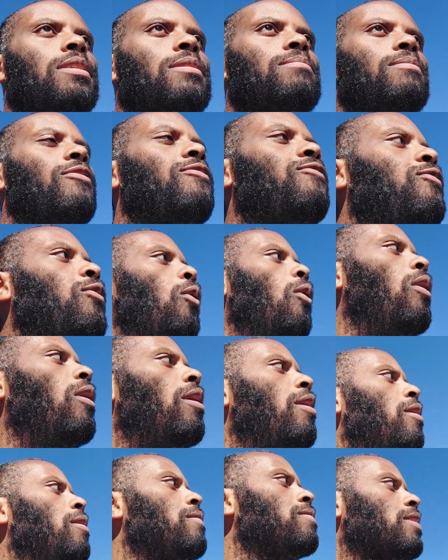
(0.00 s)

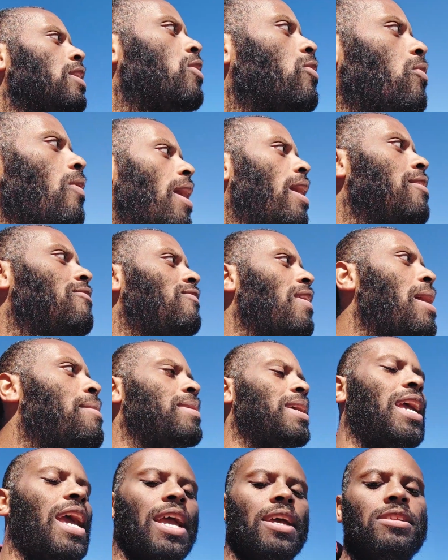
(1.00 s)
before the
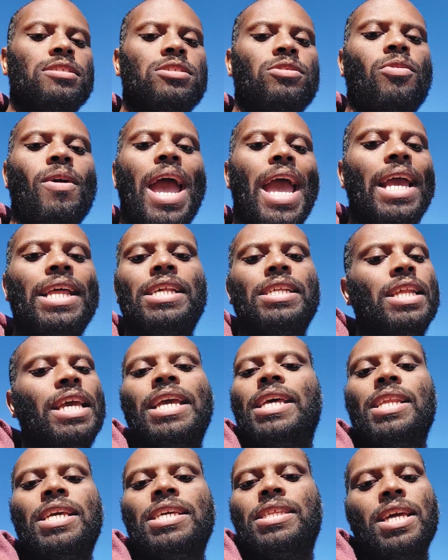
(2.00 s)
fabricators created
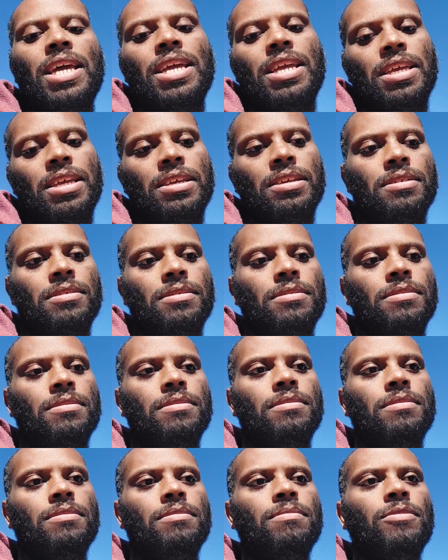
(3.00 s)
anything,
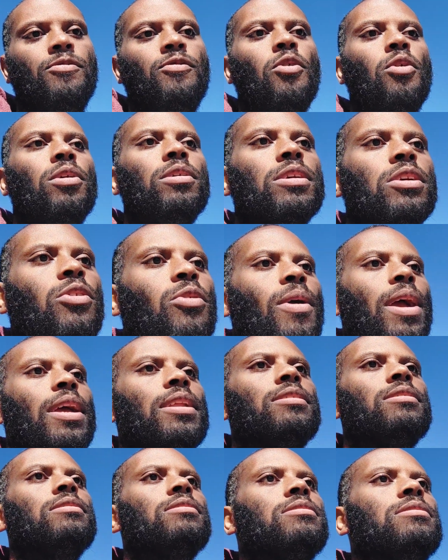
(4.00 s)
before the
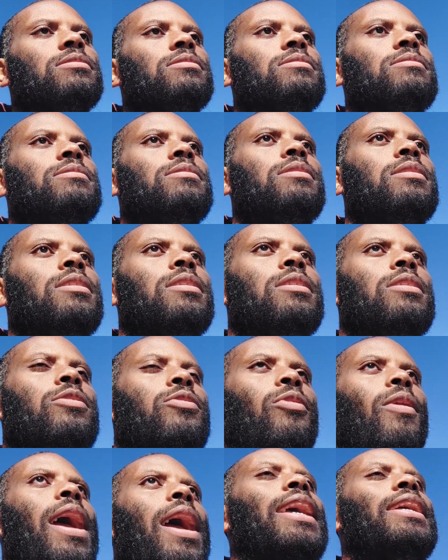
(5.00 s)
creator
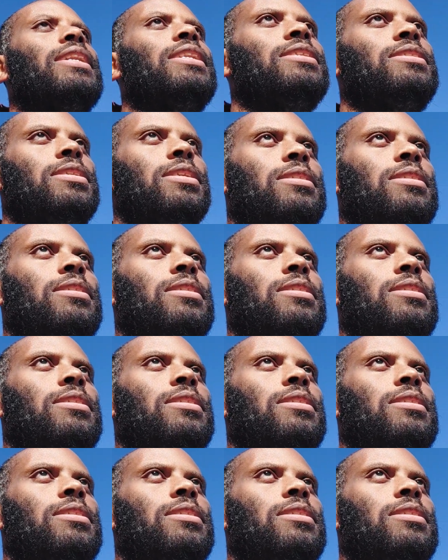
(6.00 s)
created.